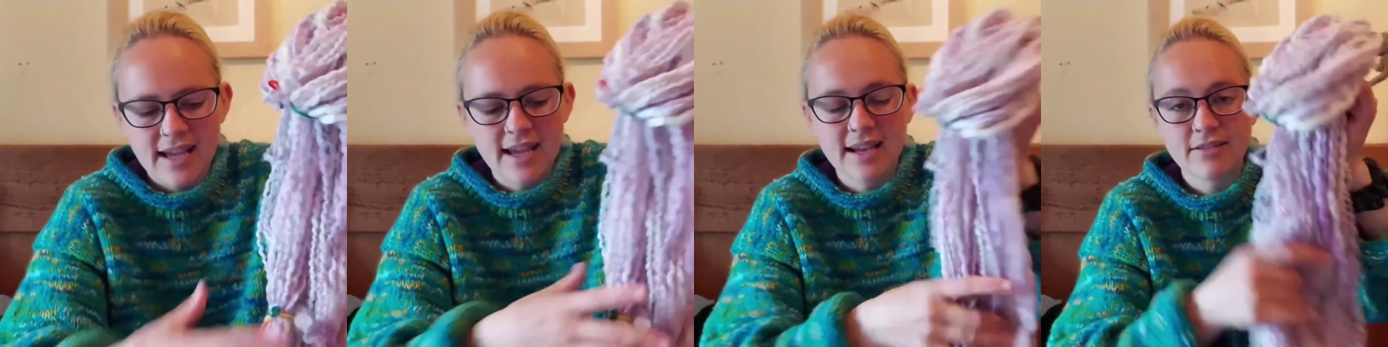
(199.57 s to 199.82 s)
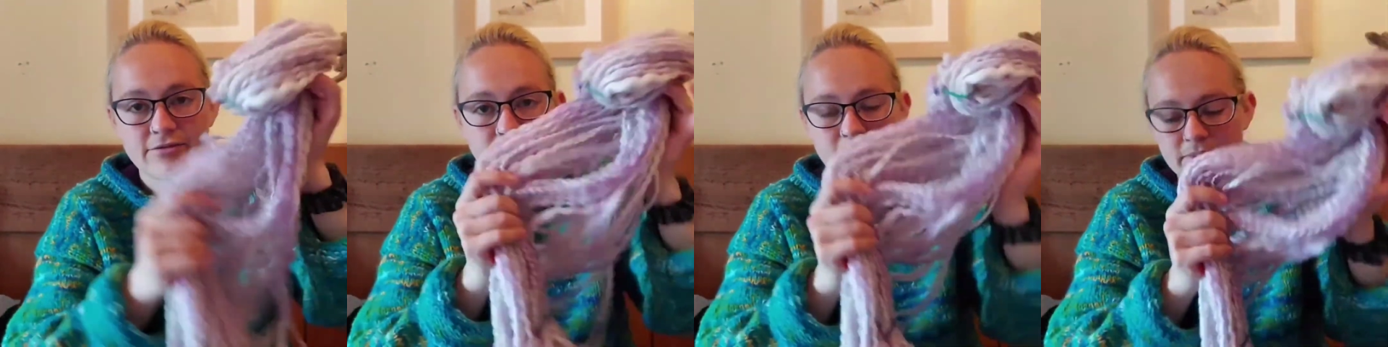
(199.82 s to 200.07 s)

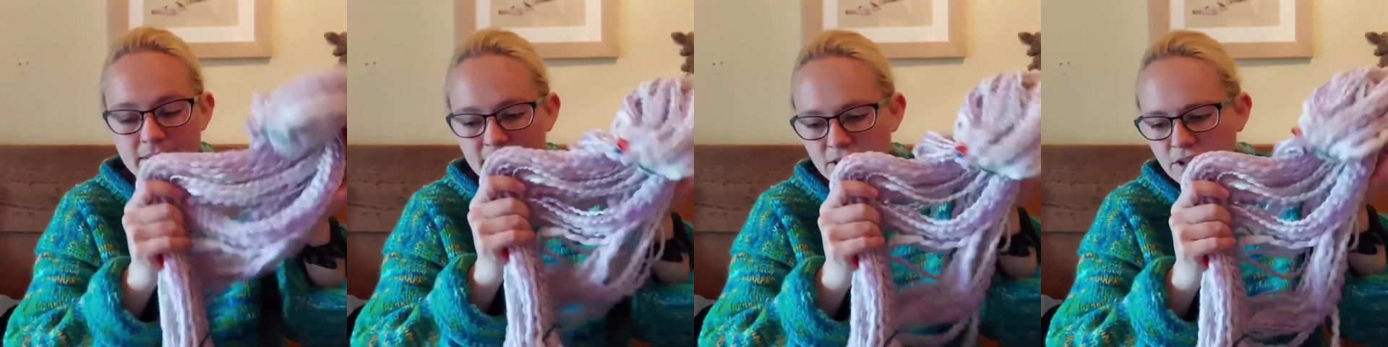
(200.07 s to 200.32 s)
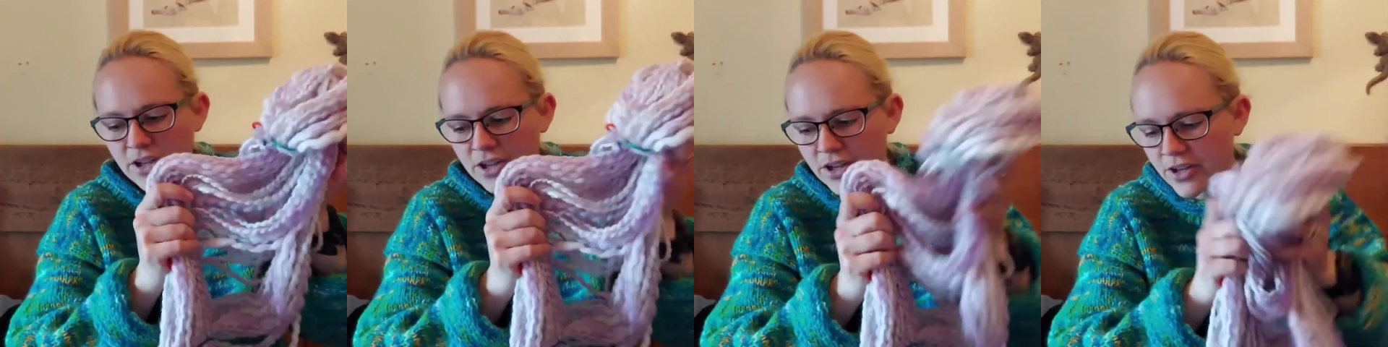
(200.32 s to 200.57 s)
and from
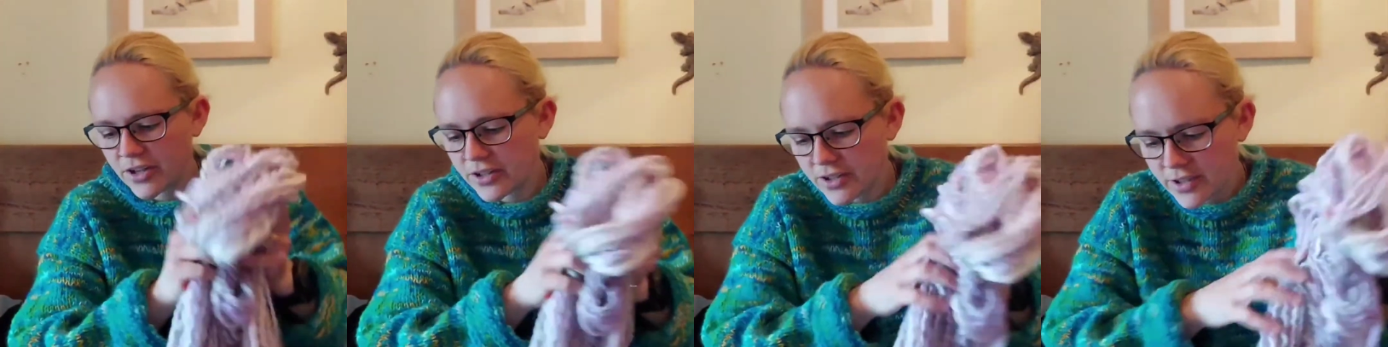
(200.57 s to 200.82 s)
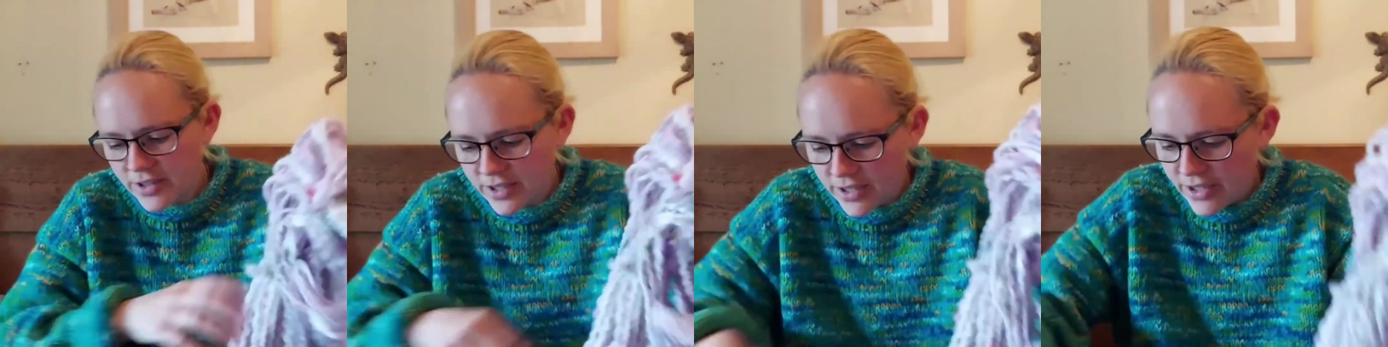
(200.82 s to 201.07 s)
this
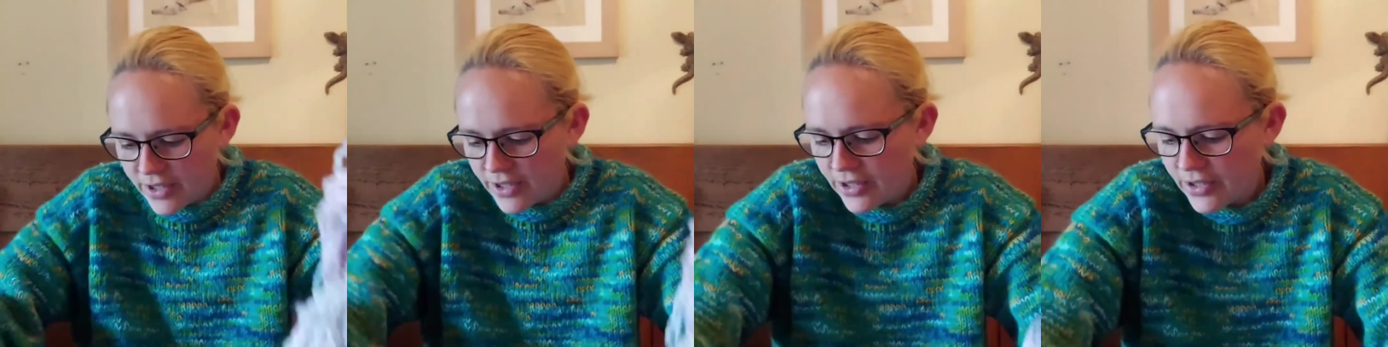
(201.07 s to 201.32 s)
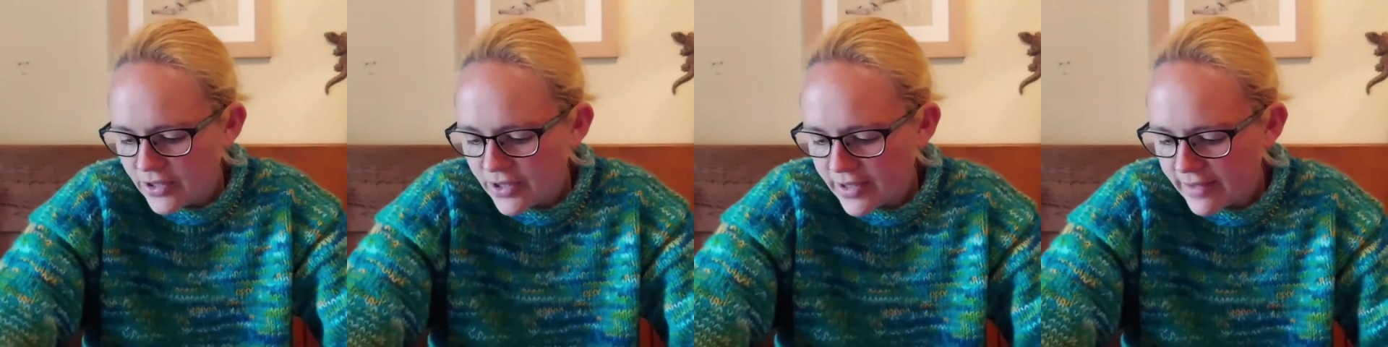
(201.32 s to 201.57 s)
yarn
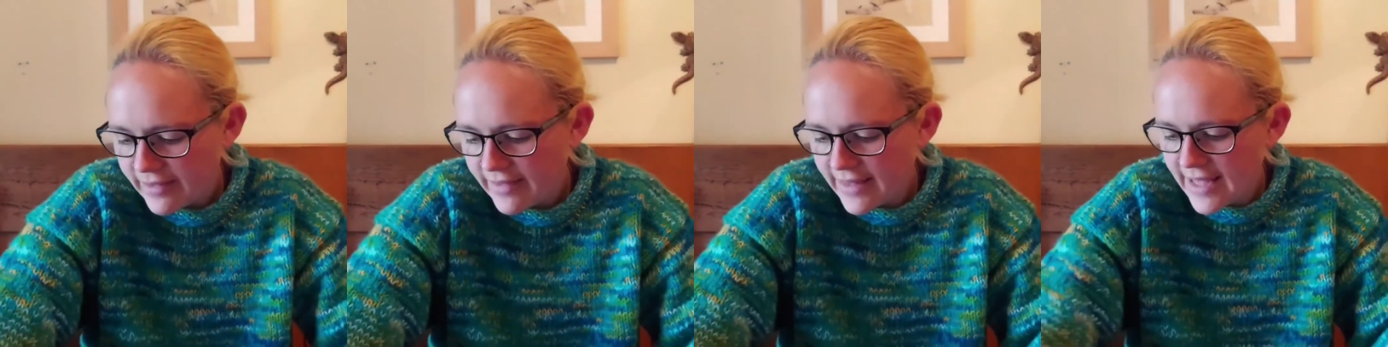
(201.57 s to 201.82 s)
you can